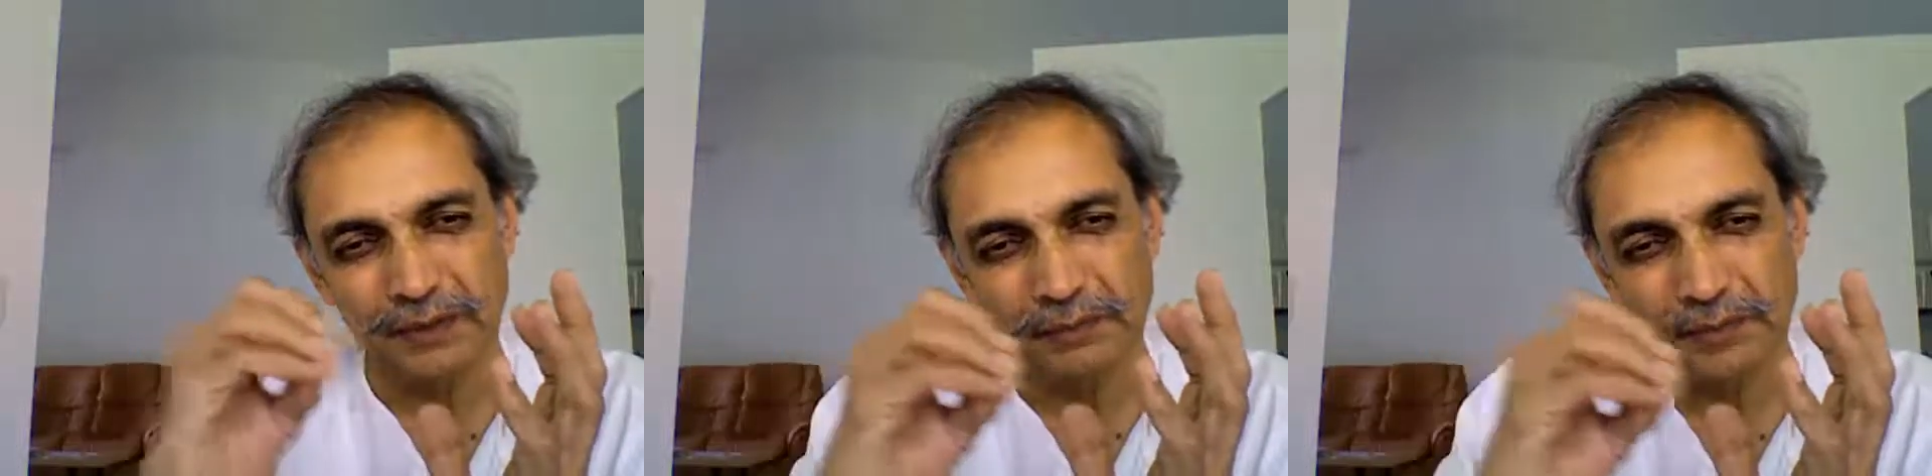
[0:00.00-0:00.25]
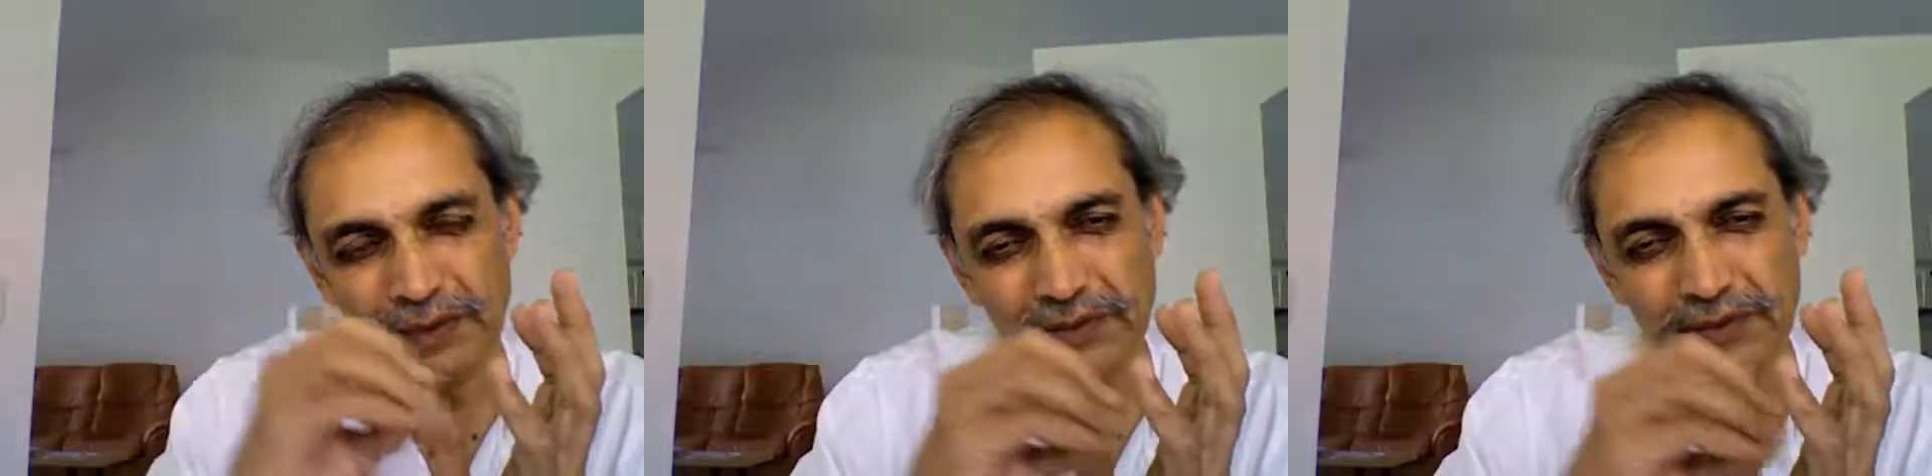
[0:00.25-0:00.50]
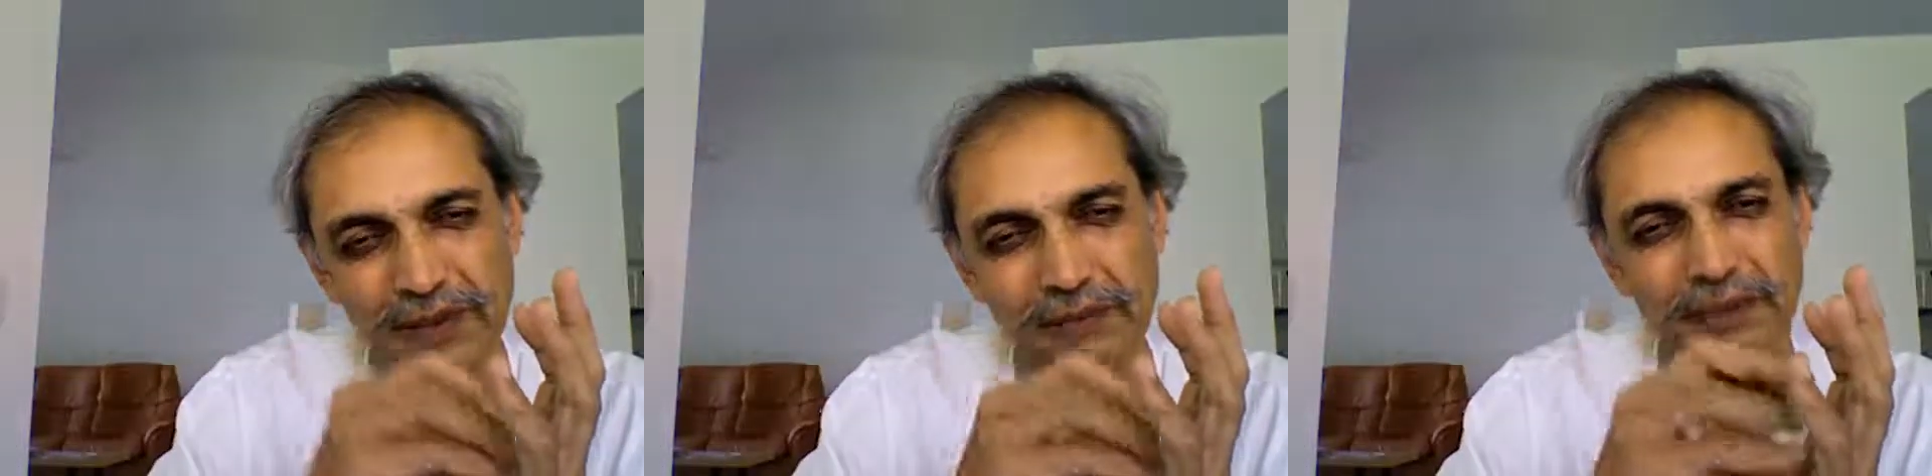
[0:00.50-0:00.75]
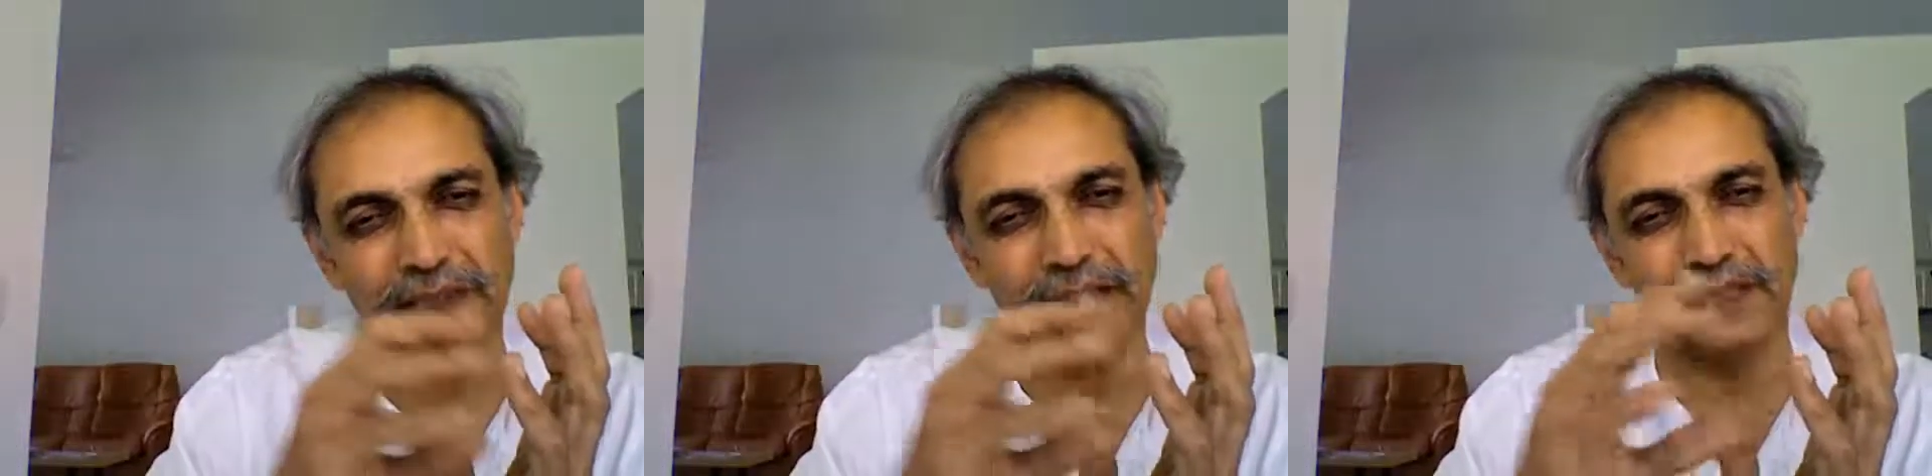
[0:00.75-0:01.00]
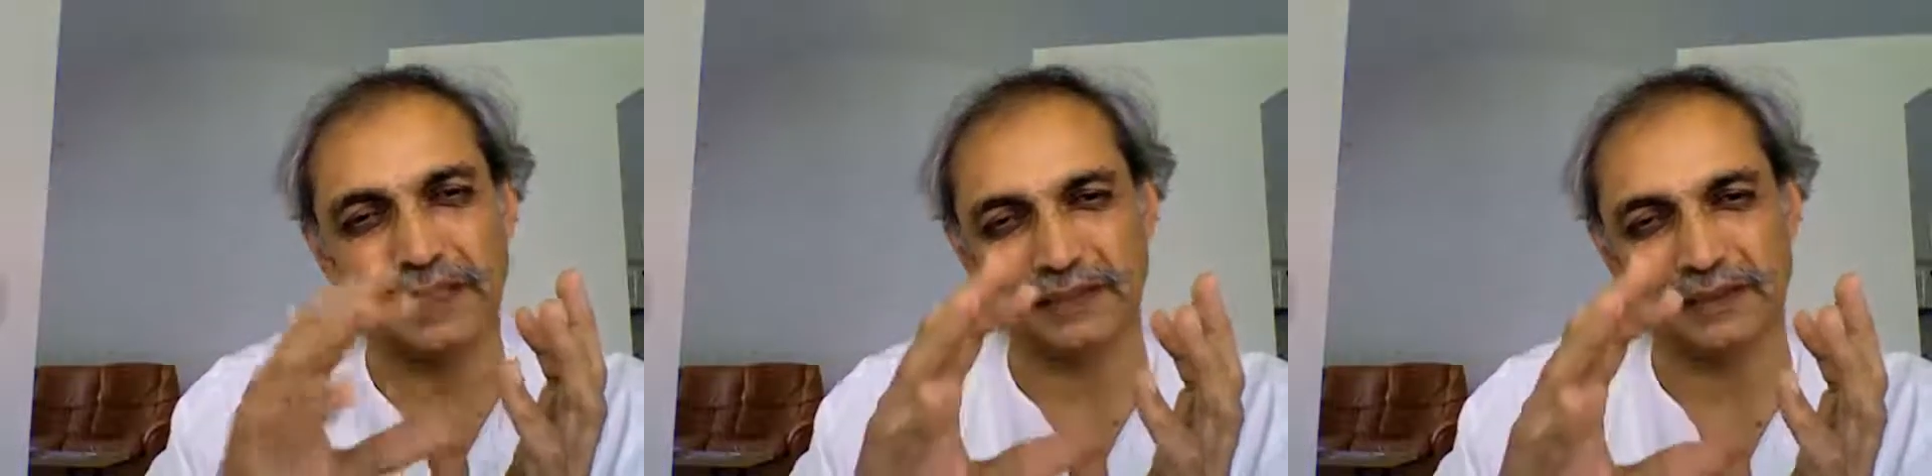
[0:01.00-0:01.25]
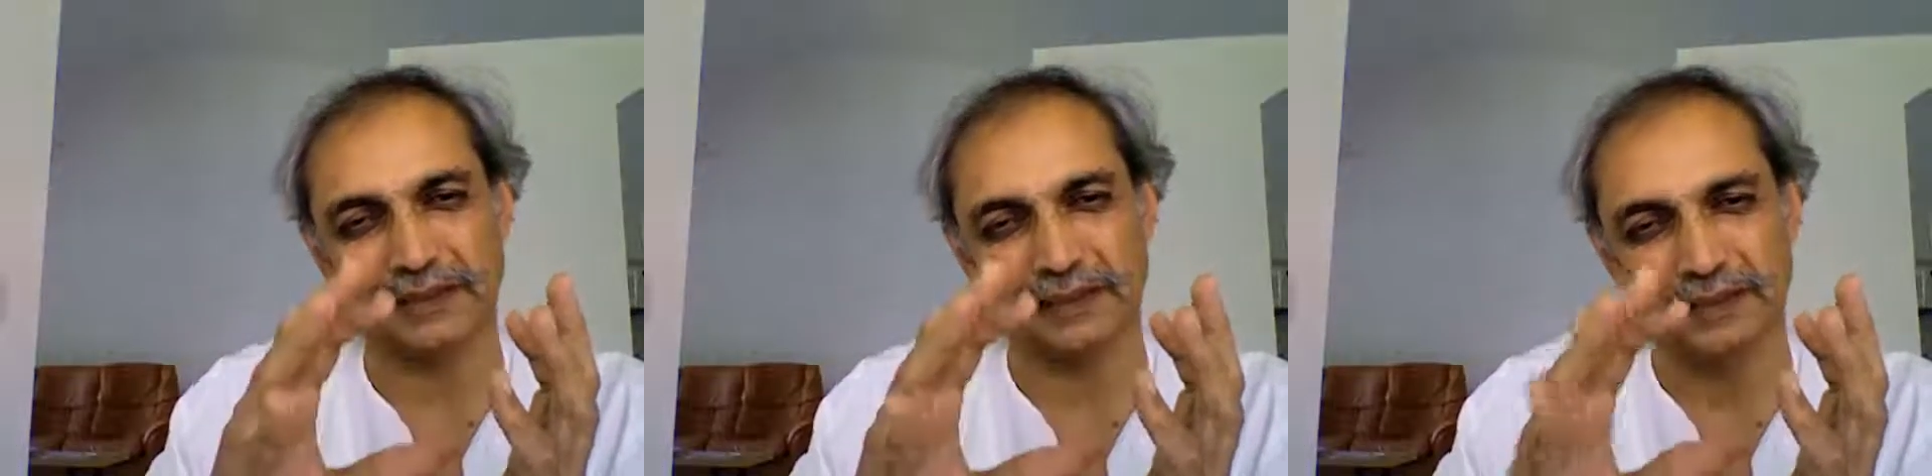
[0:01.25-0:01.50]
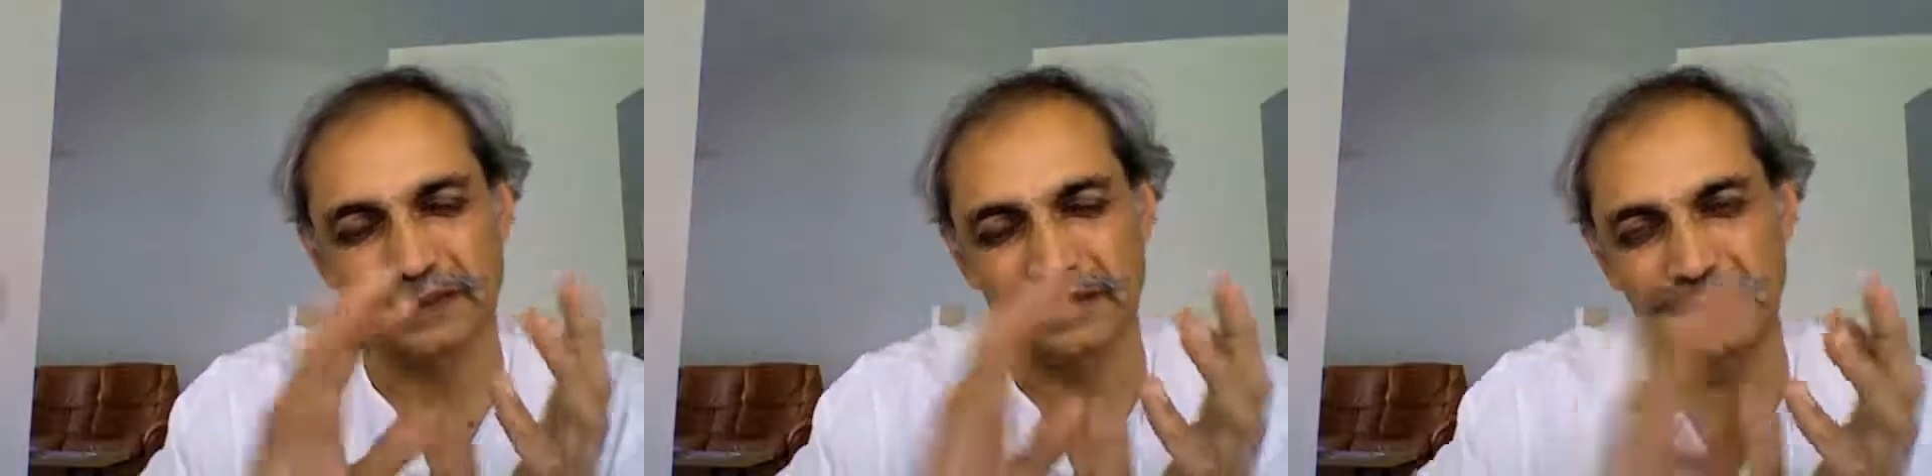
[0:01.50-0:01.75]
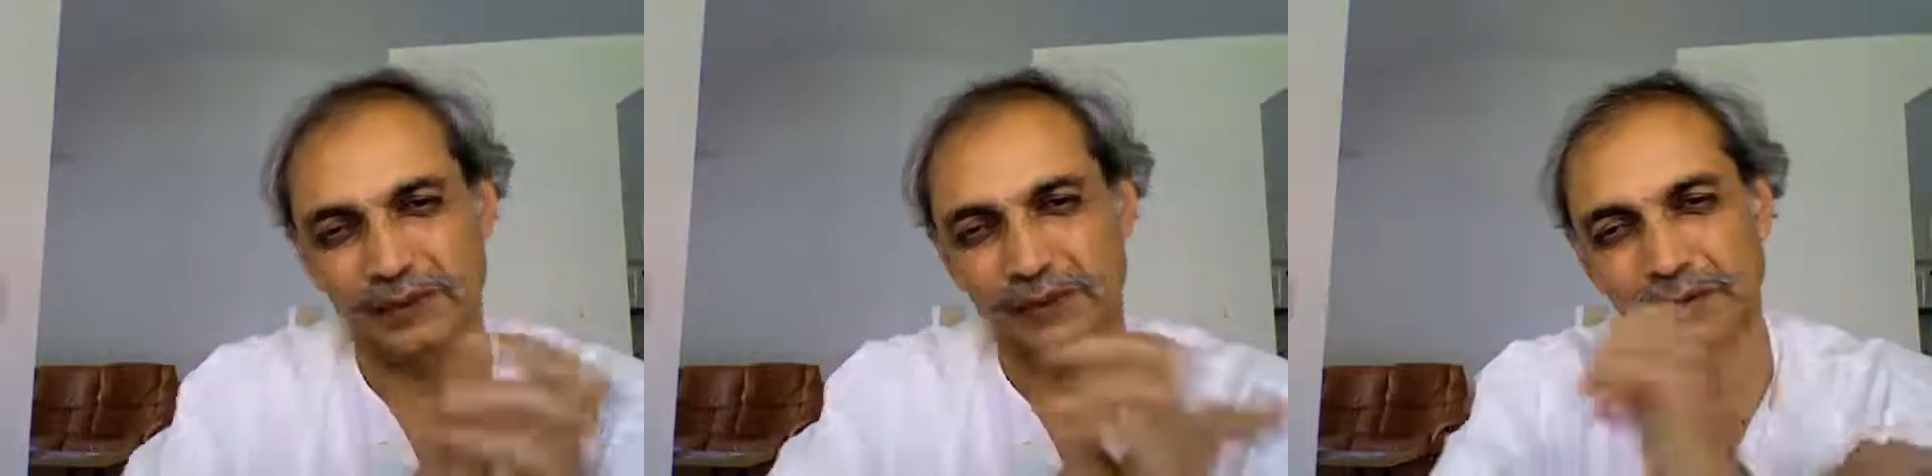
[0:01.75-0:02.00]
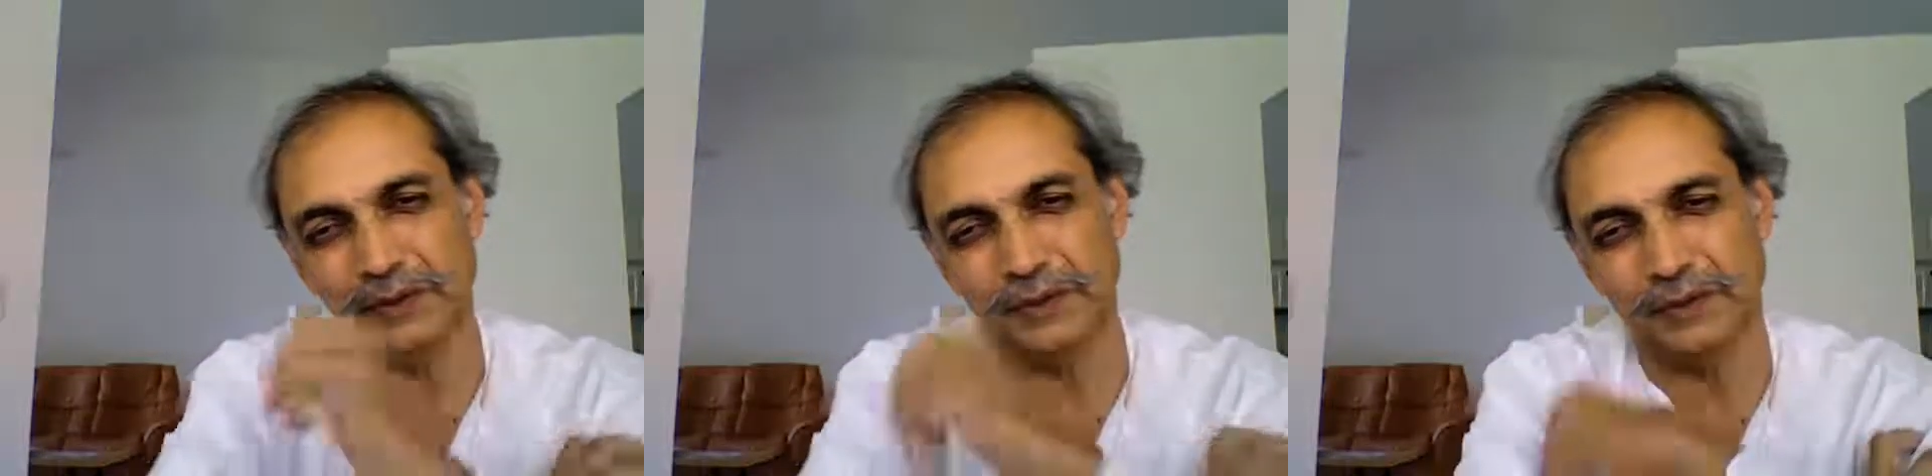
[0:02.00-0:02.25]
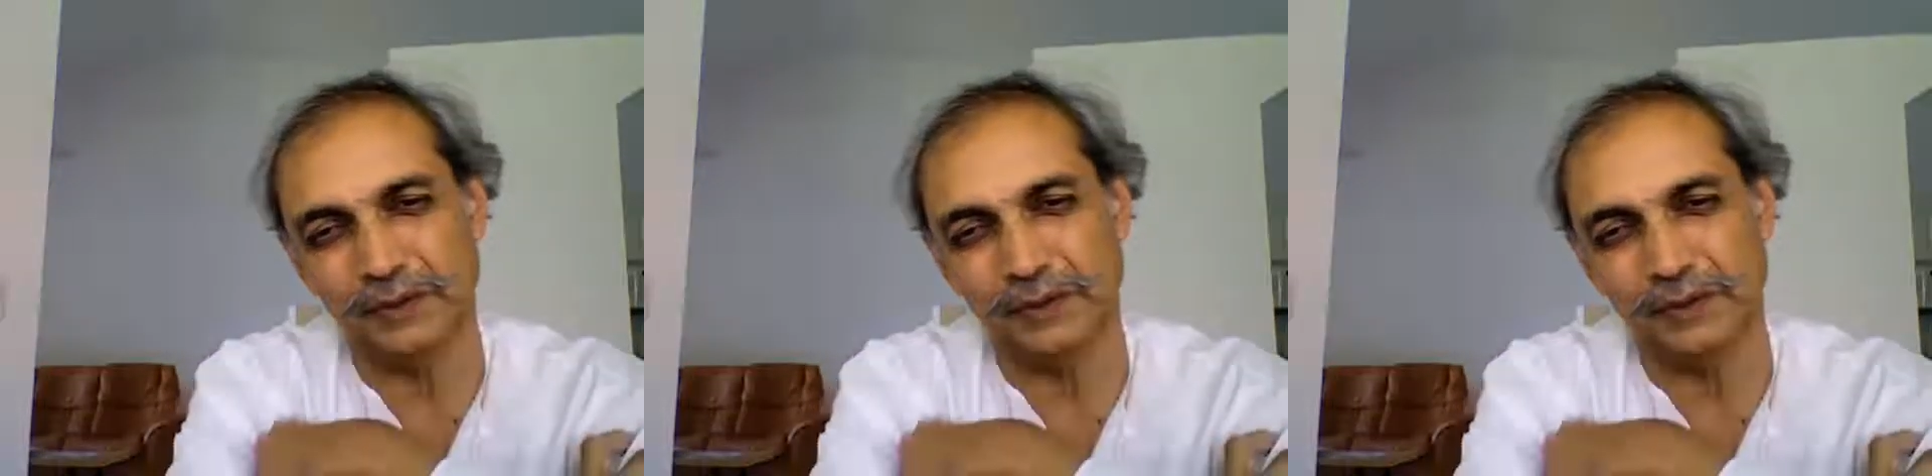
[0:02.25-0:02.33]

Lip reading: makes them react. So